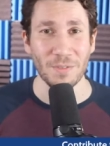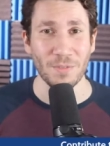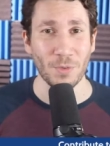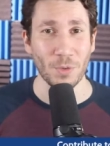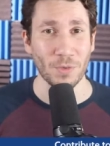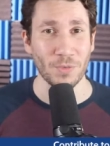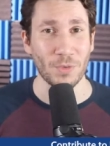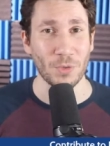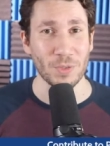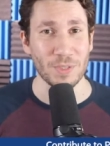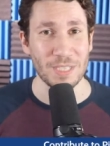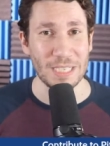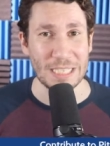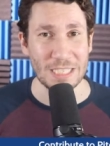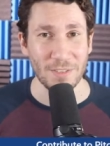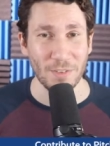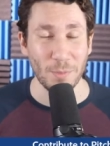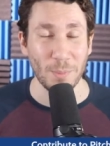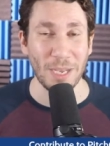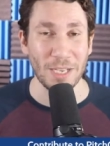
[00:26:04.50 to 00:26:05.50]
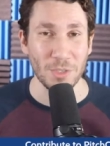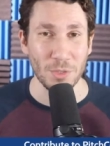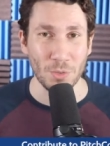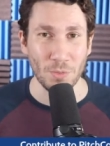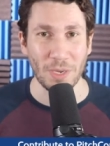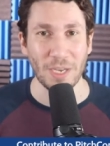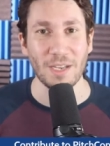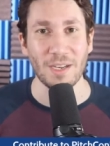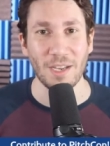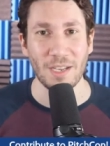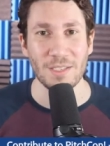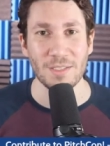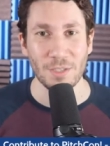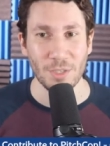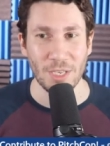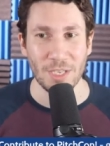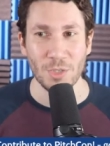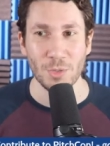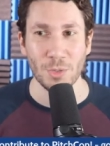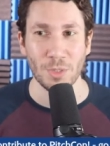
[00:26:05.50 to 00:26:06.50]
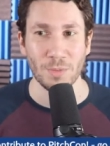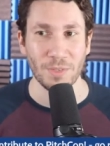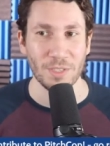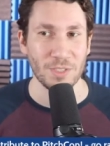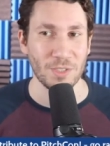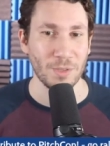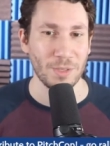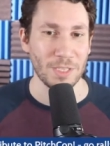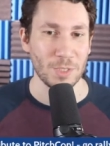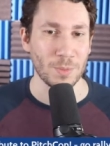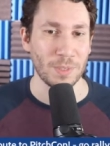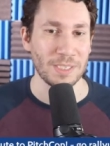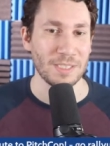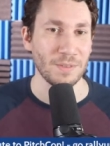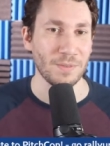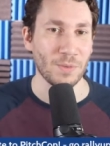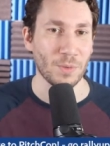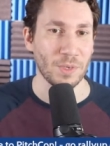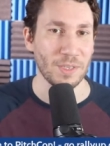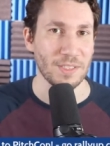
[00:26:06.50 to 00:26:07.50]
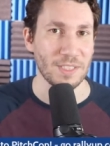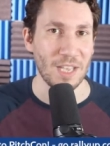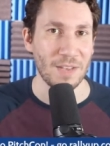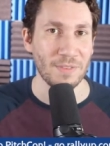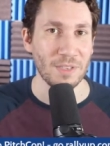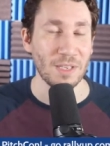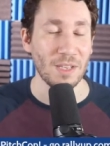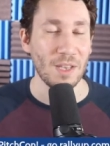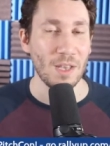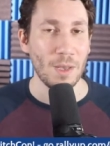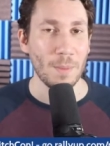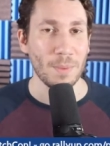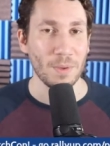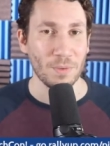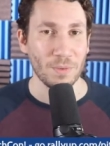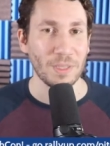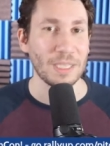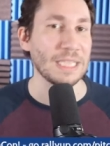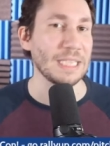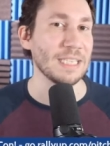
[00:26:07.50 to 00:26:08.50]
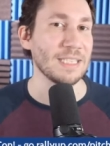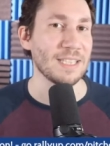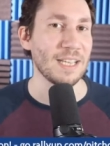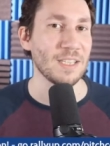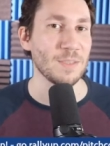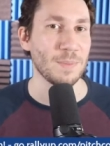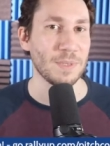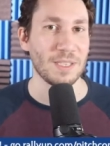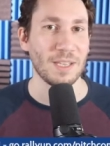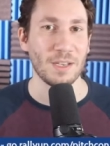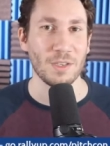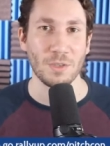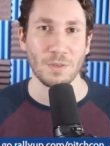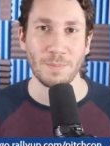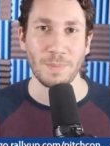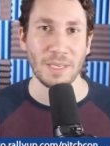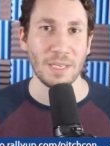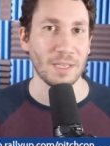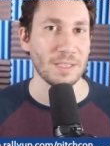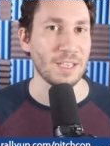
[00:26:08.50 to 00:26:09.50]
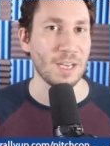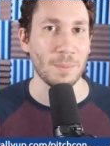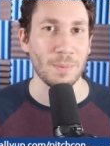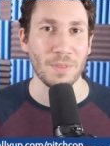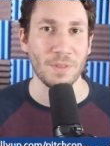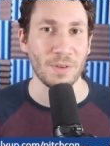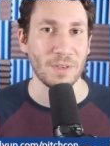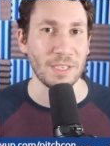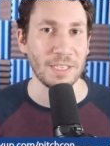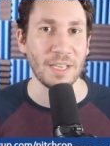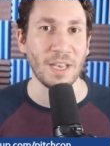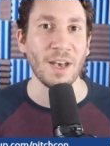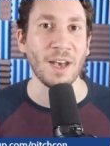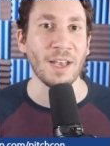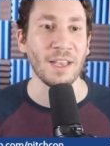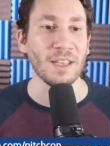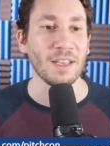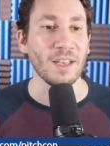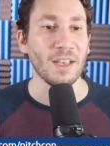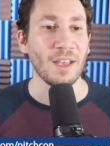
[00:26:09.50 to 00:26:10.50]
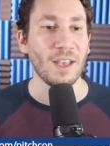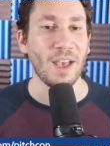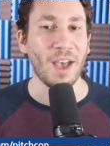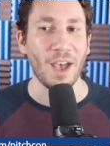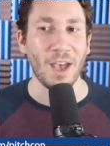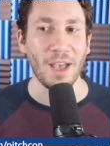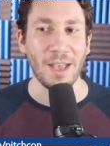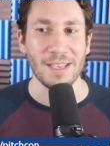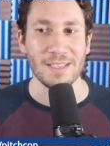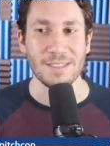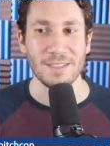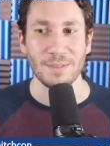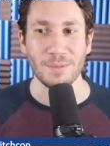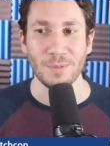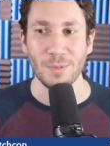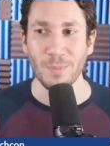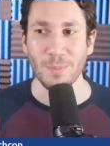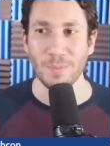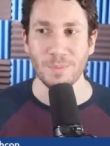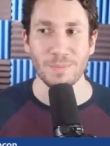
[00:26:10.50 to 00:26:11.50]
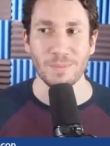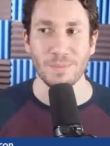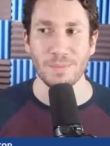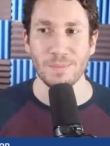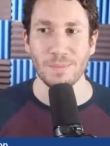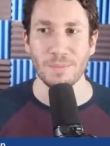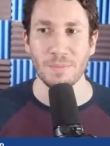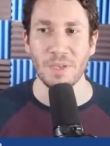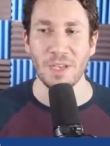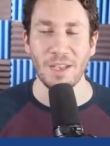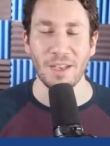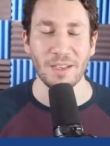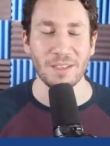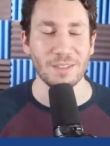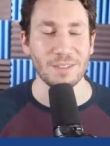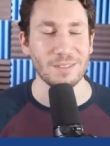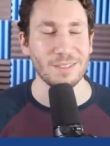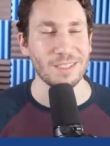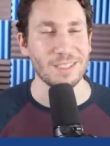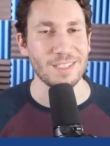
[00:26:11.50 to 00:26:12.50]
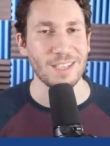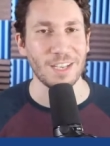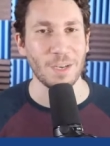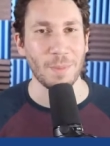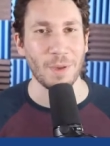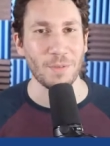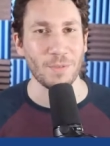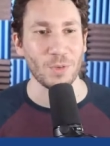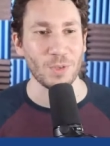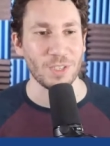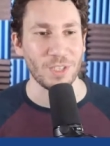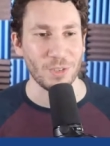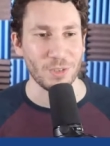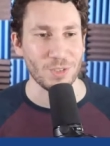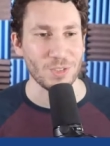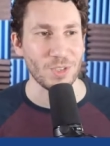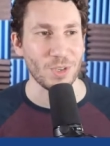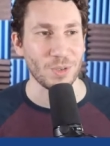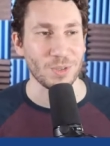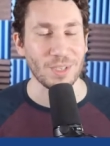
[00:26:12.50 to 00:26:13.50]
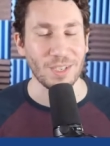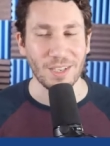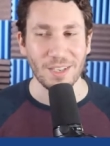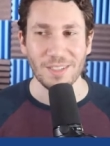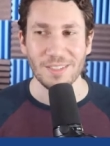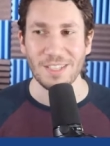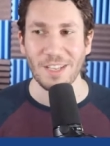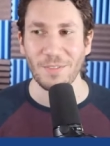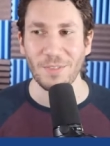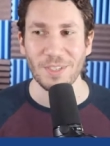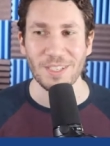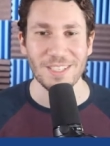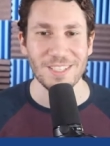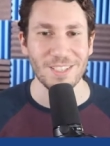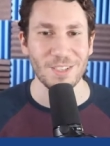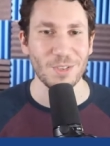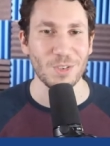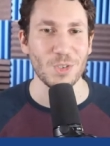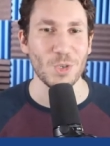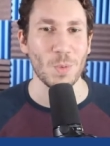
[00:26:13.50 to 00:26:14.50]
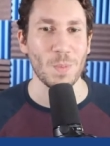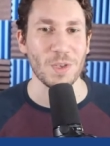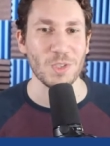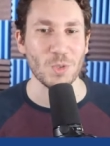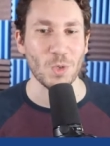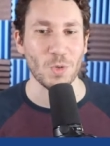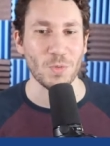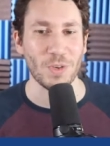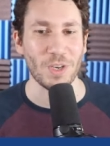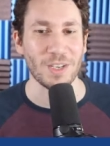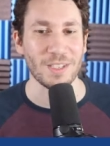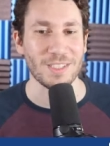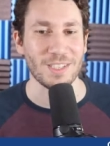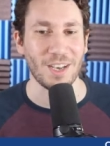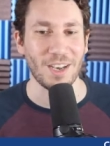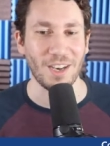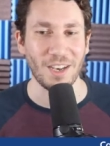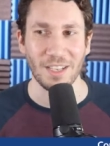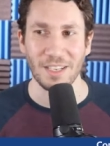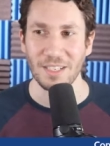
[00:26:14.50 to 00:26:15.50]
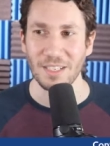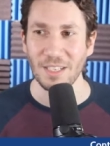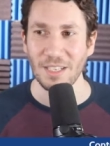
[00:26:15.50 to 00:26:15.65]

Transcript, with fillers: for a full season of him. I do recognize the injury risk, that's why he's at 47. But really, this has potential of being a top 30 guy, uh, as he, we've been uh, excited about for years. So definitely consider Joe Musgrove a ton.